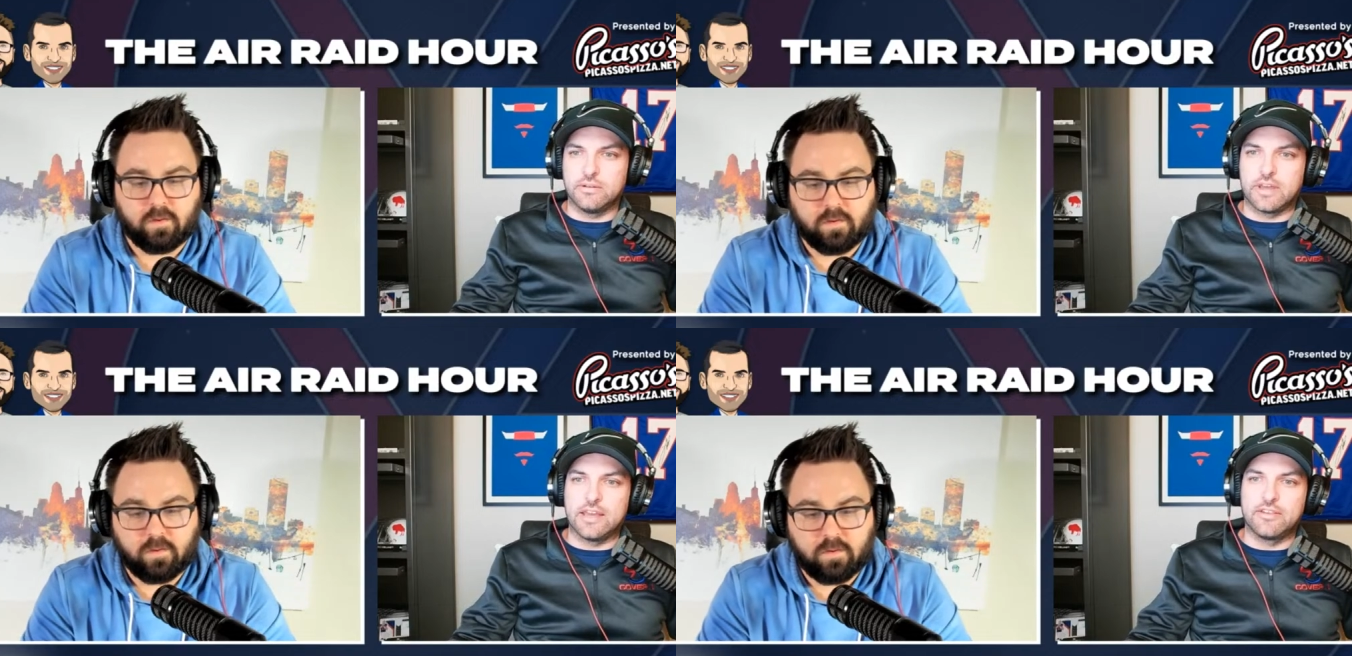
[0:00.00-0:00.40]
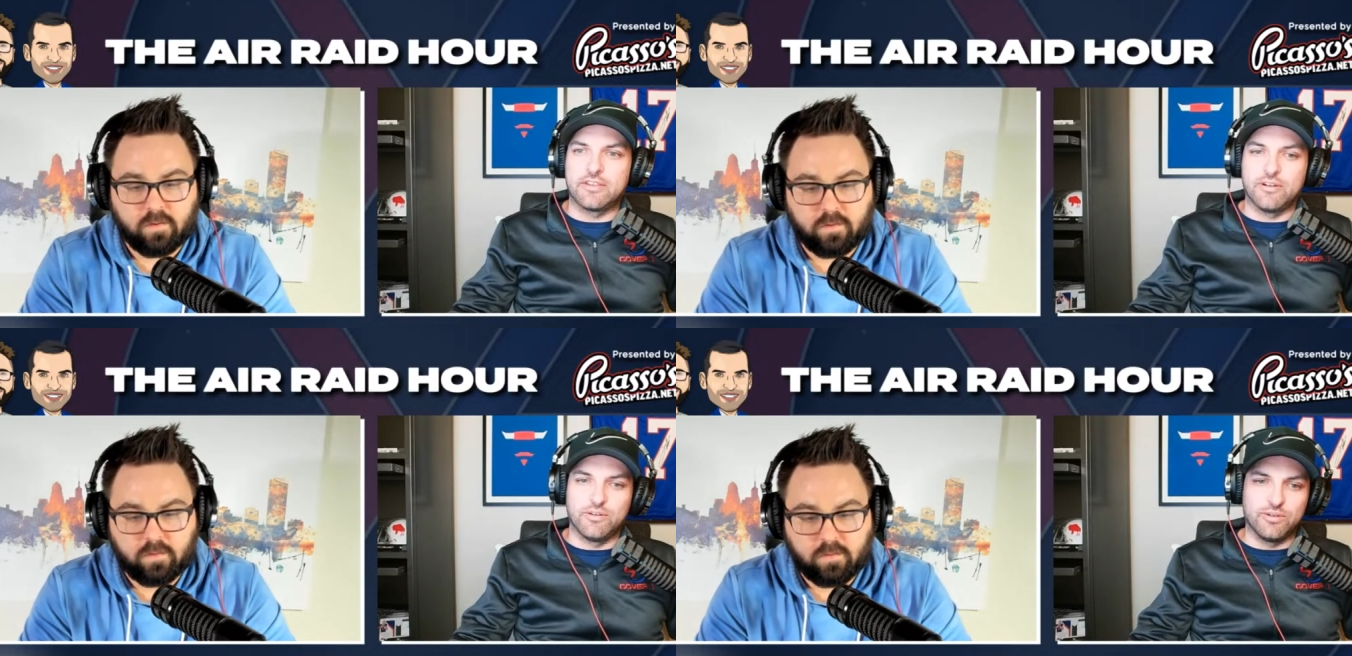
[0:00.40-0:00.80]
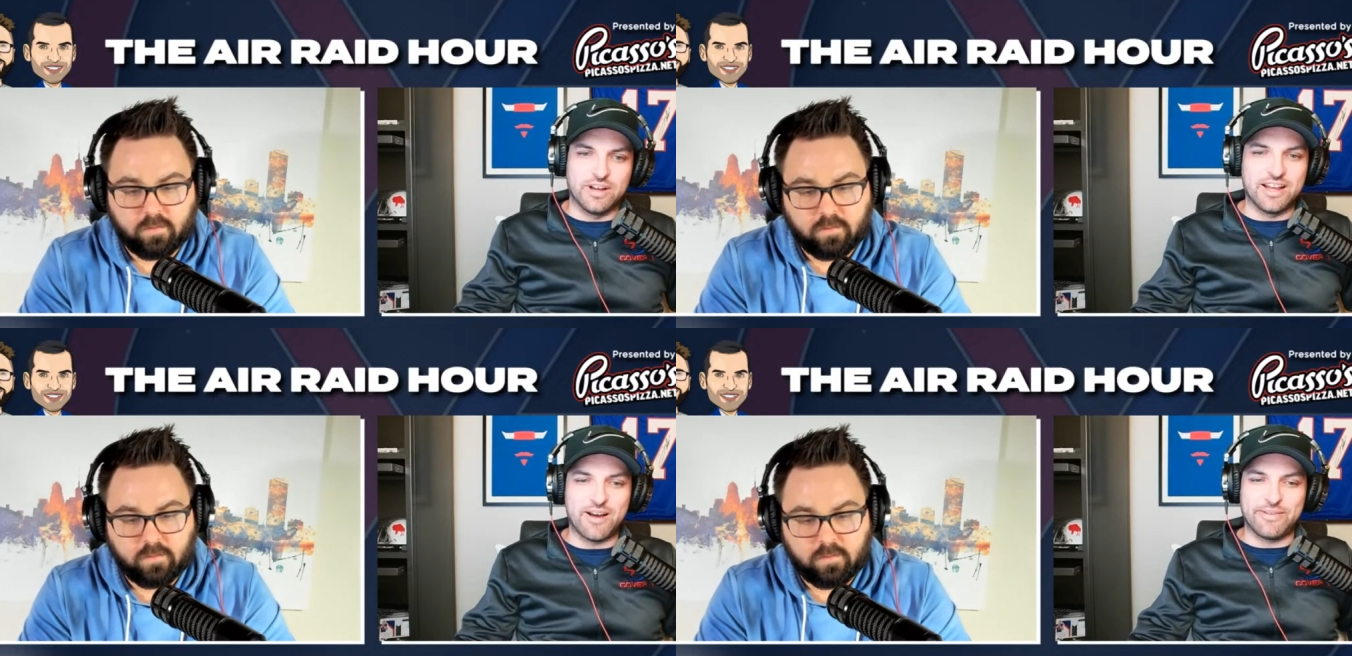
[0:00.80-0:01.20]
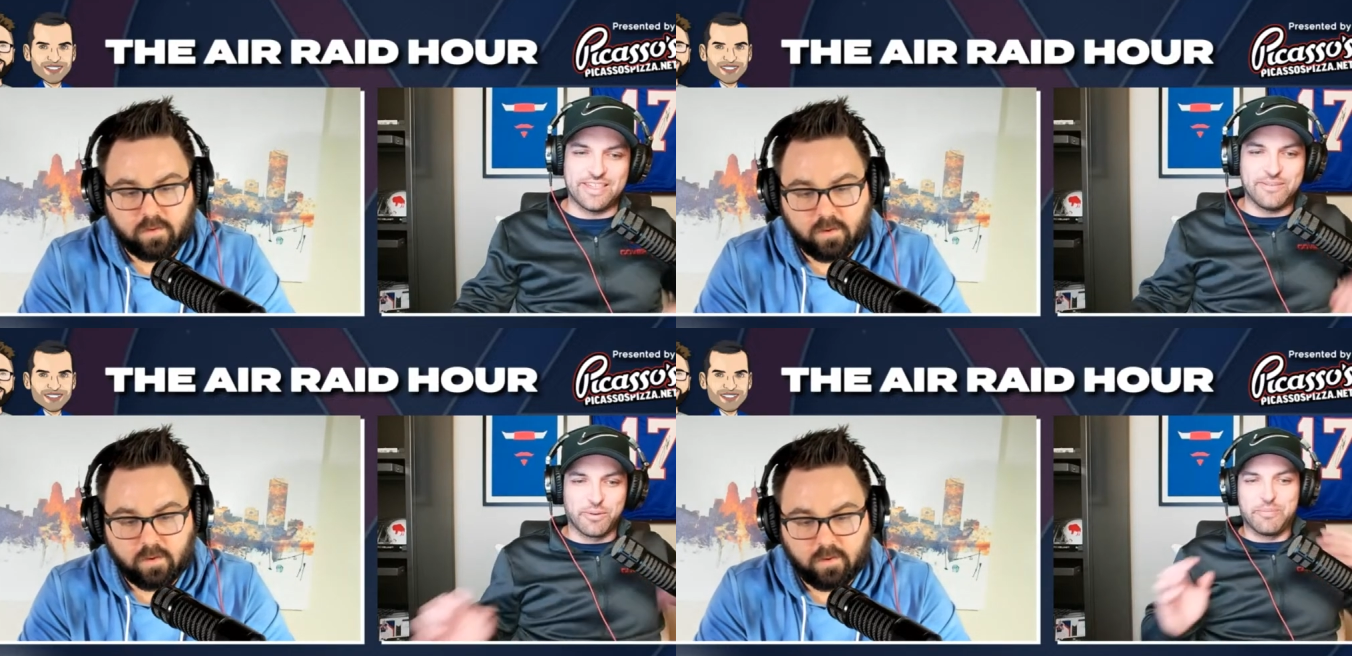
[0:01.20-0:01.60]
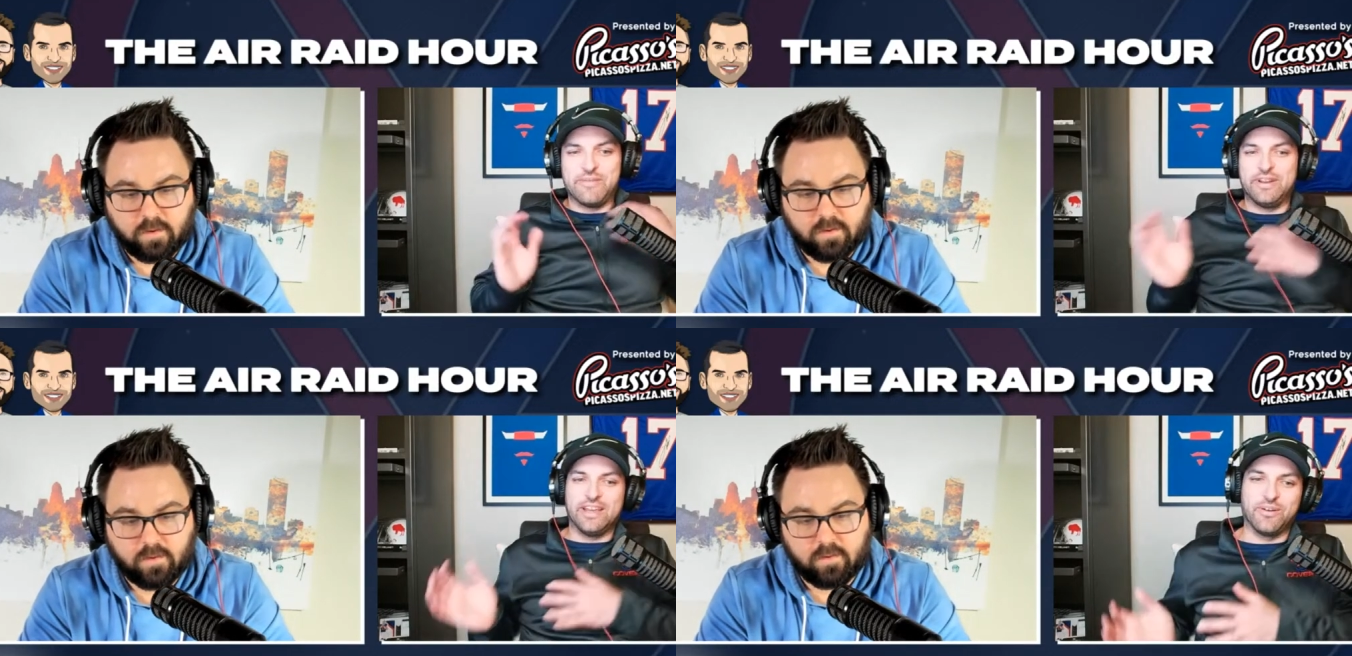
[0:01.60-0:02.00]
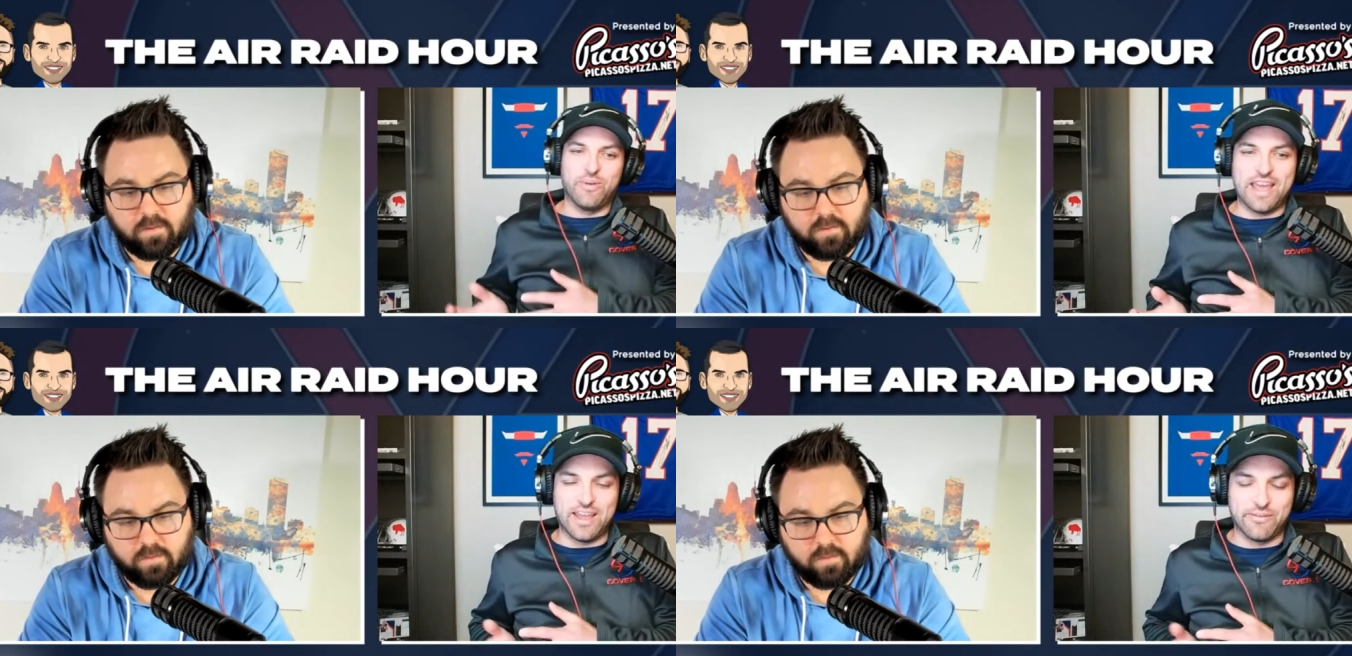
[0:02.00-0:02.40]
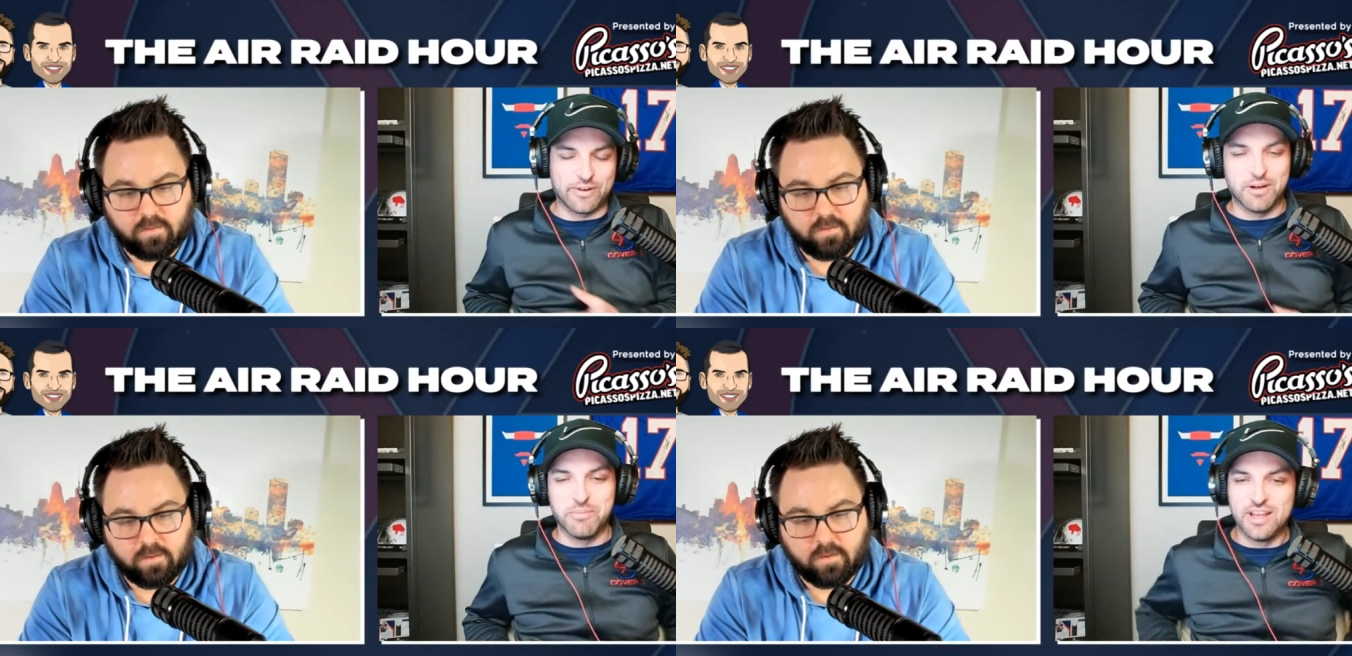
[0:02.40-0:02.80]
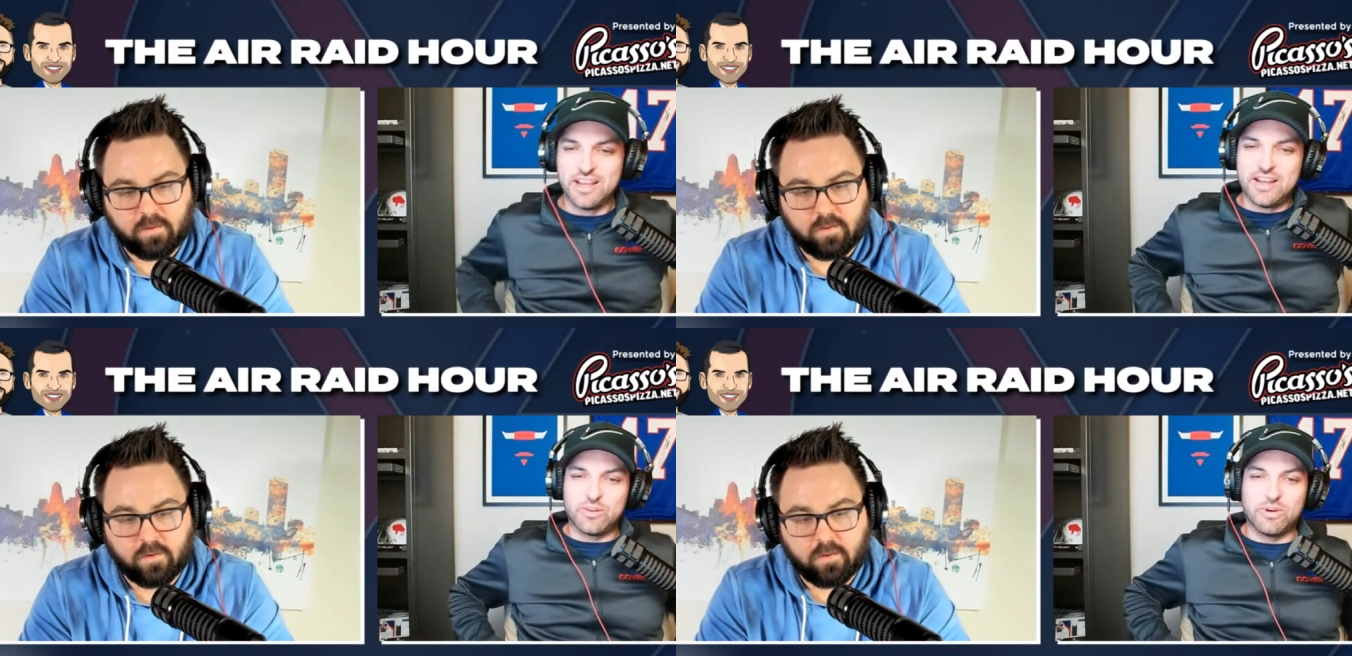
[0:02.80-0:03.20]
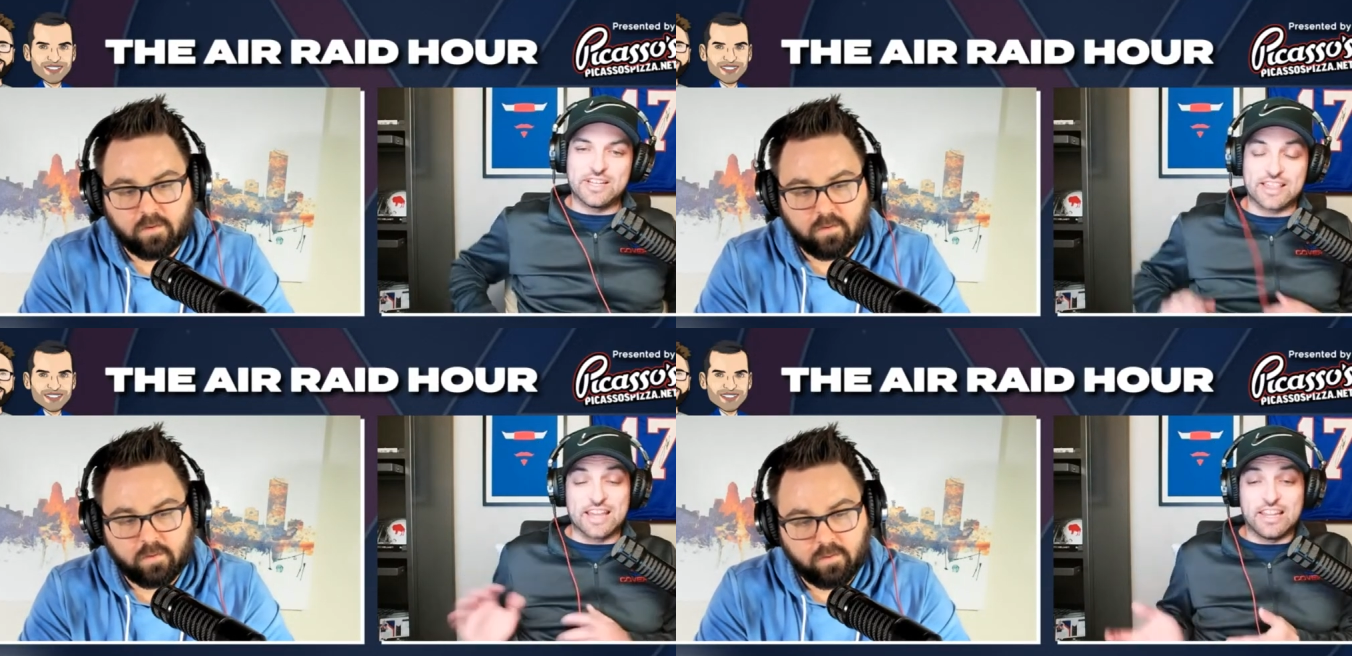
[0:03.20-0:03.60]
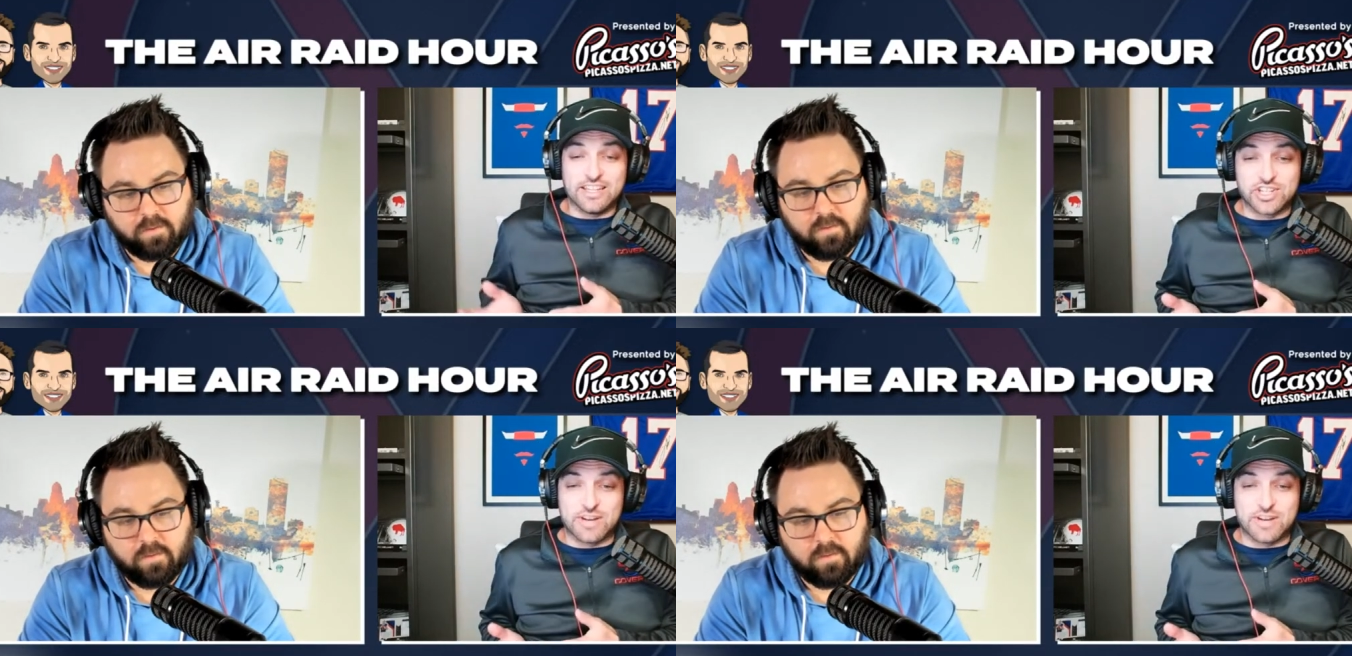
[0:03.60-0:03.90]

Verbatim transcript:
Speaker 1: okay, so obviously we're pivoting away from the one techs. I like